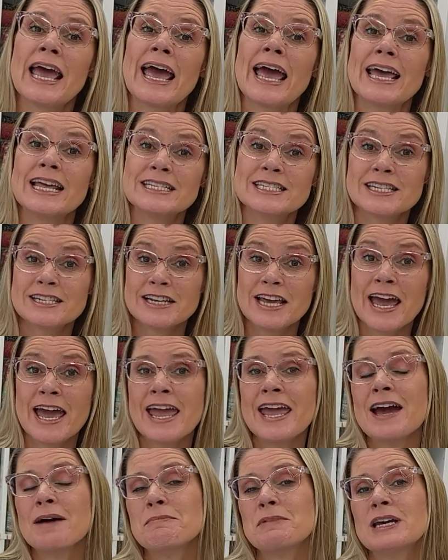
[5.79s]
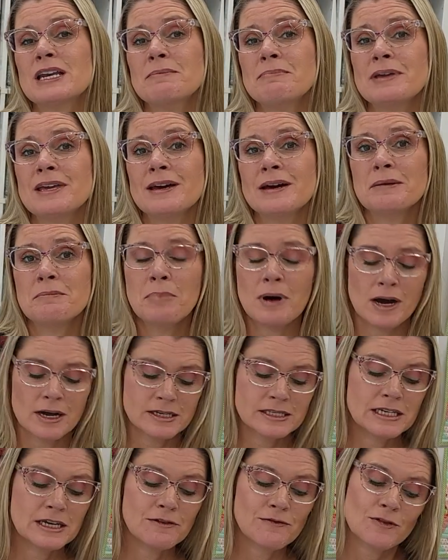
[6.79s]
and today I'm going to be
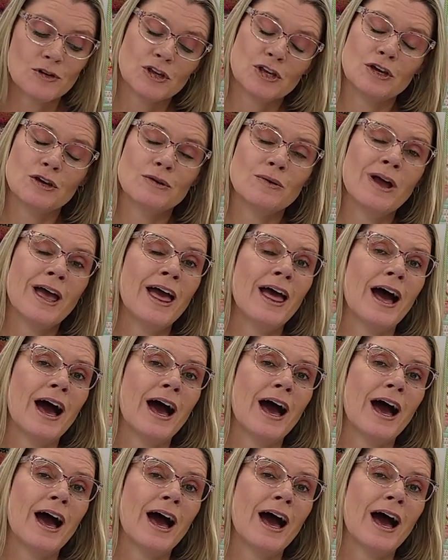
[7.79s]
unboxing for you,